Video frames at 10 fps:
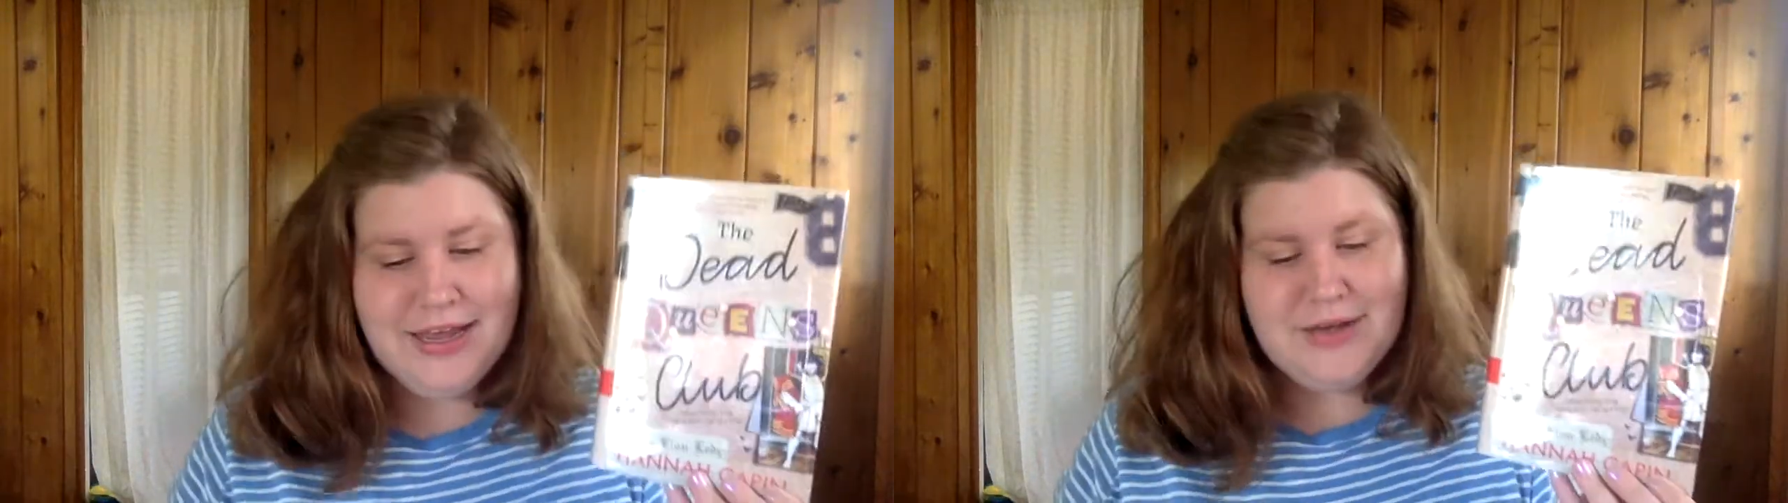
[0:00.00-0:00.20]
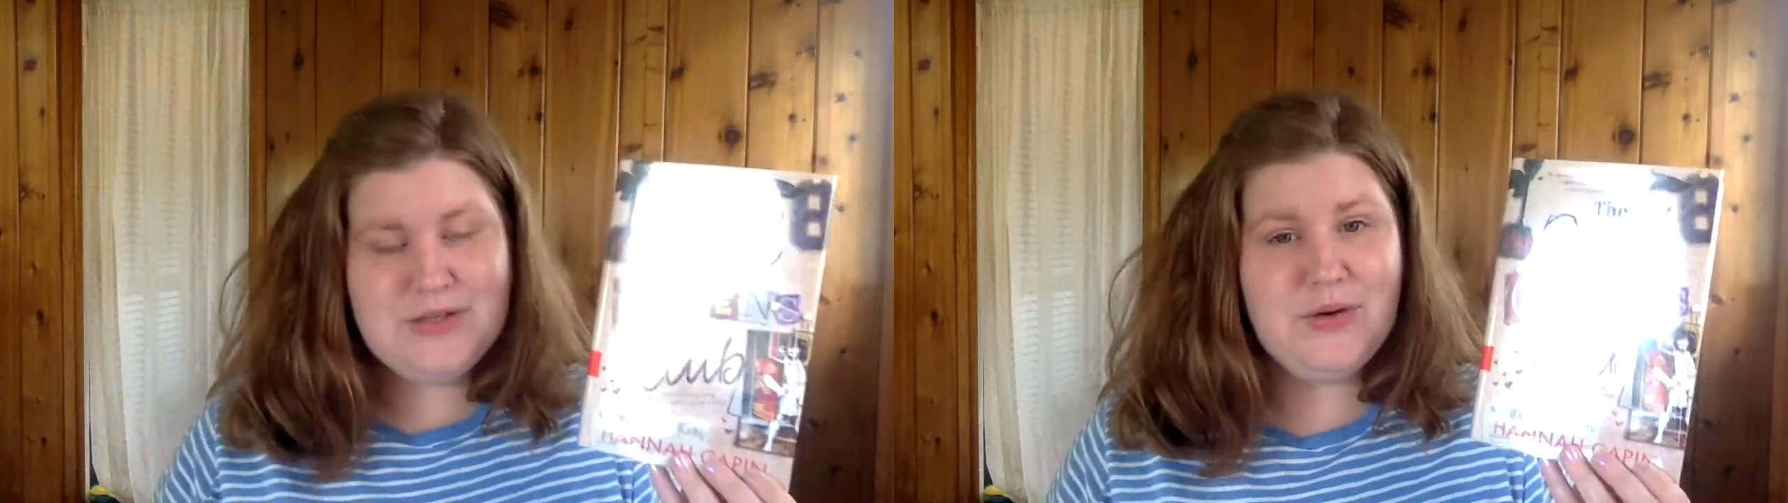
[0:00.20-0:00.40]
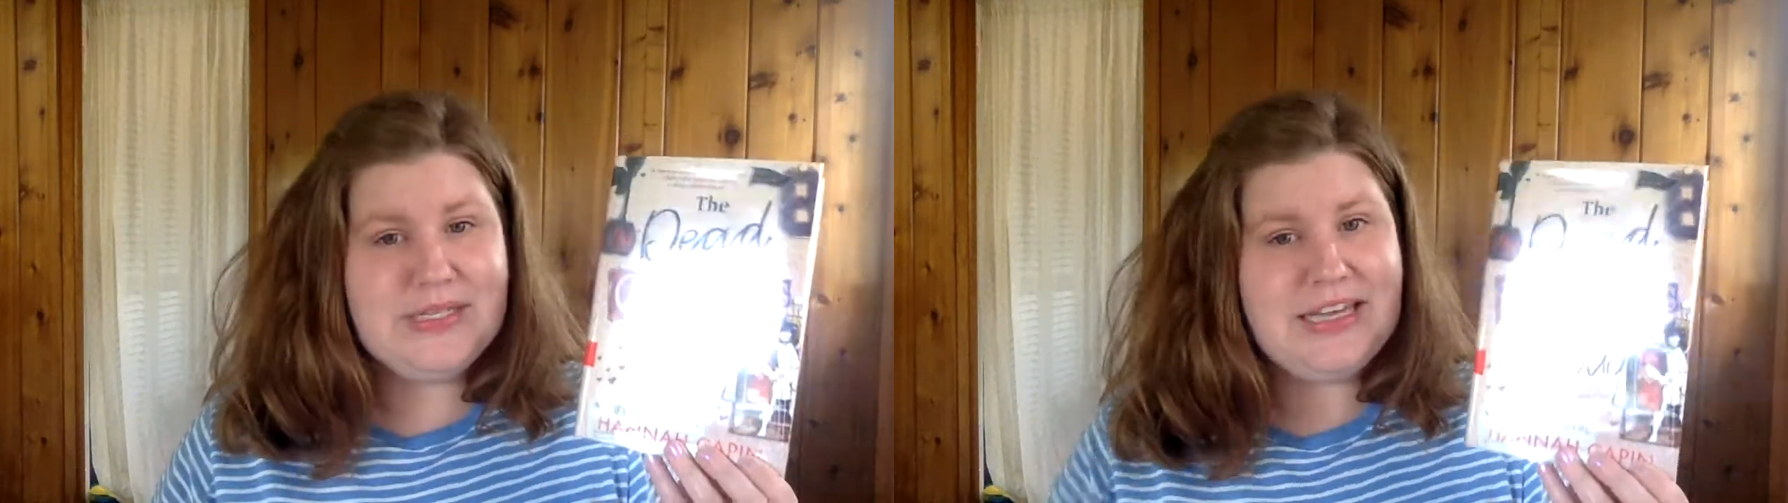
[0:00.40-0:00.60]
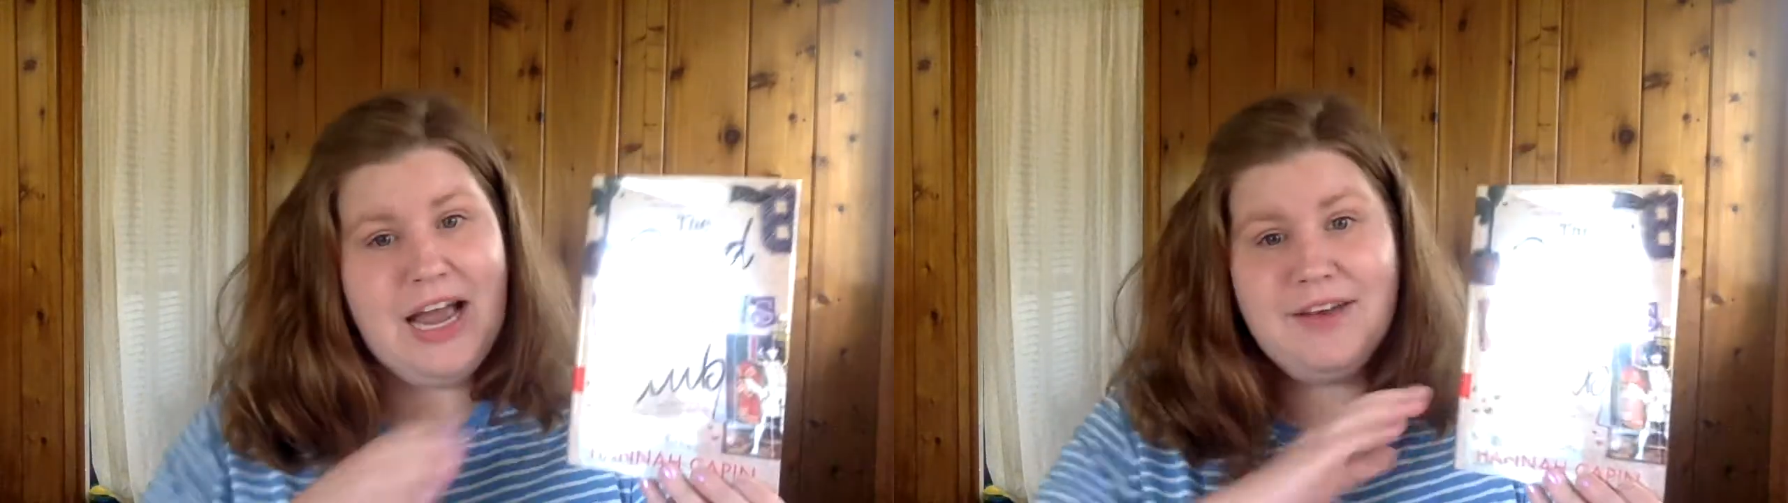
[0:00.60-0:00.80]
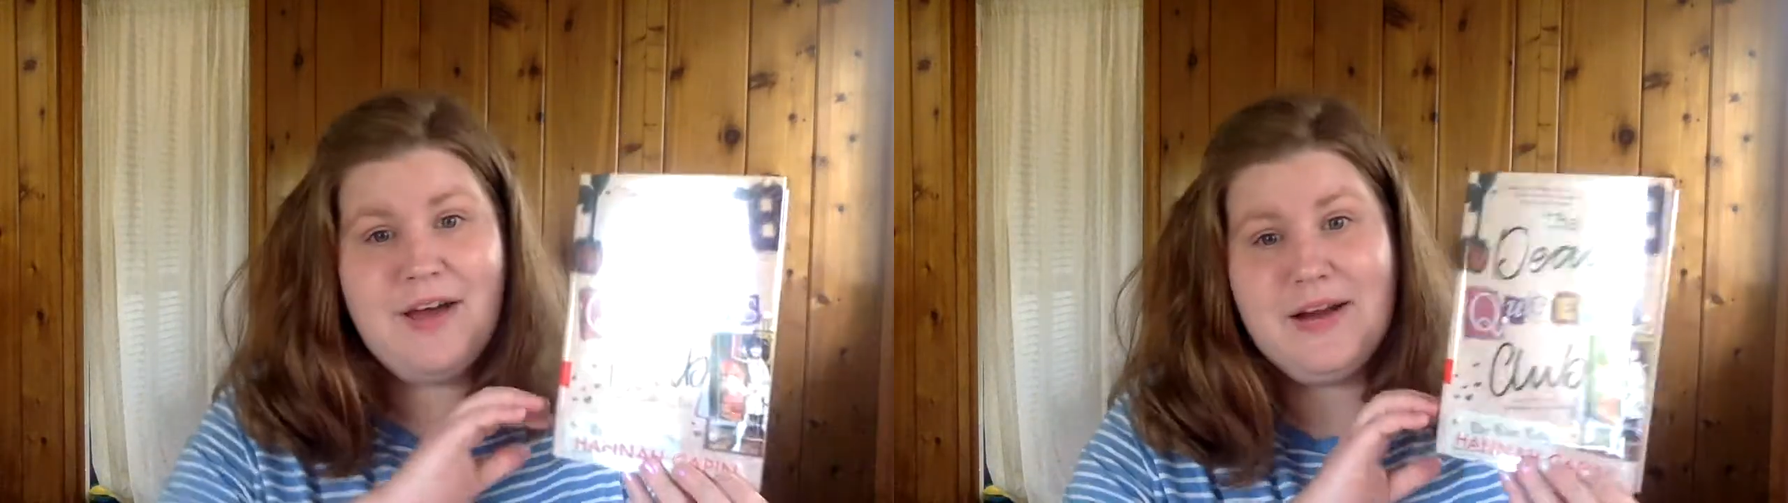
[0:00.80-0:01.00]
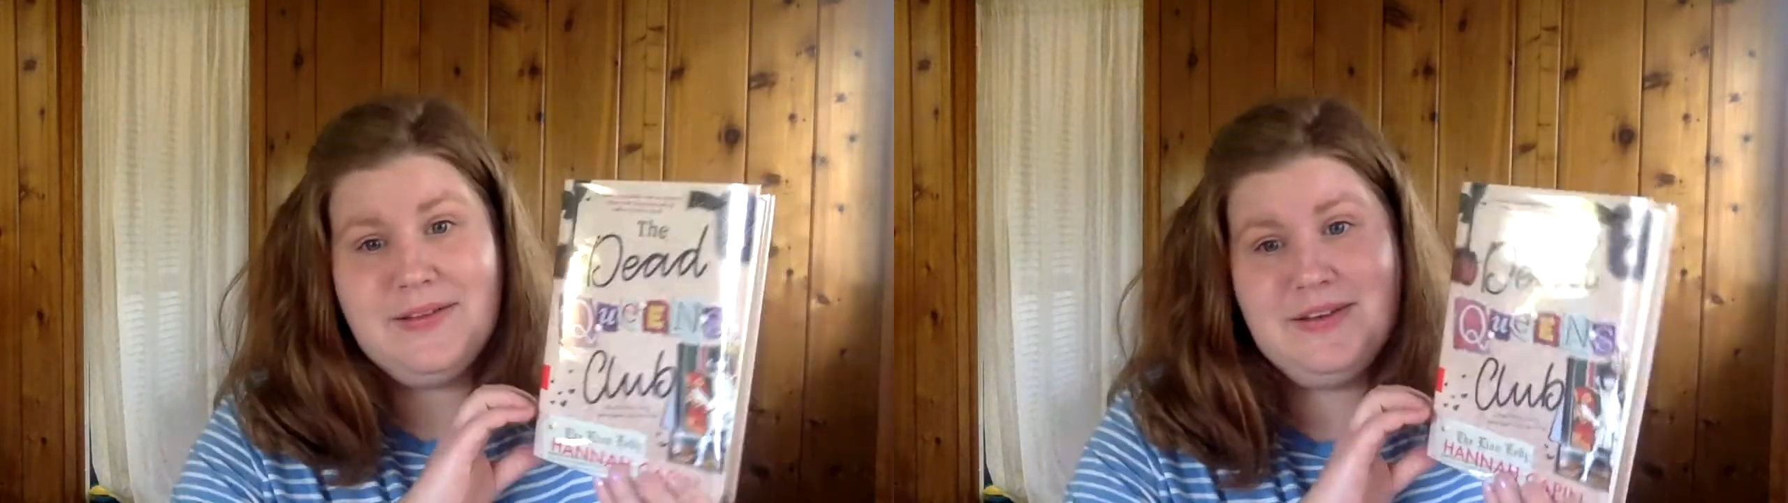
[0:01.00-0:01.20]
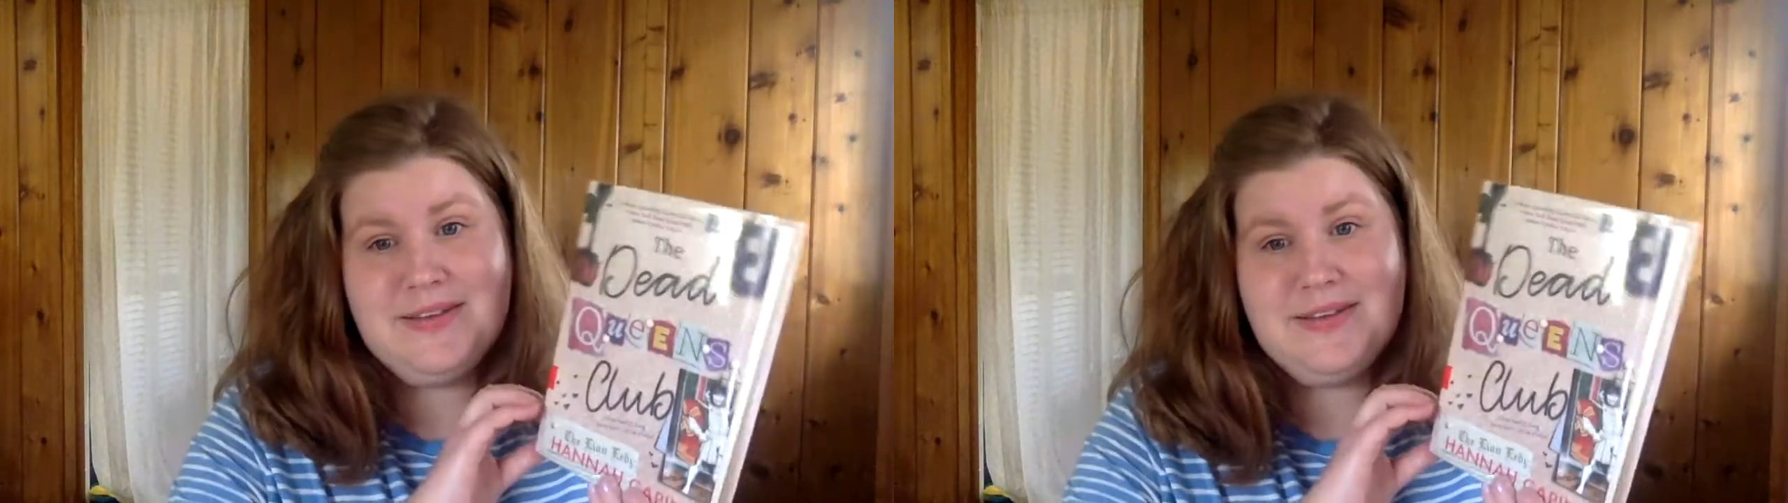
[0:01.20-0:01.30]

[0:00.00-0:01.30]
So it's kind of got a little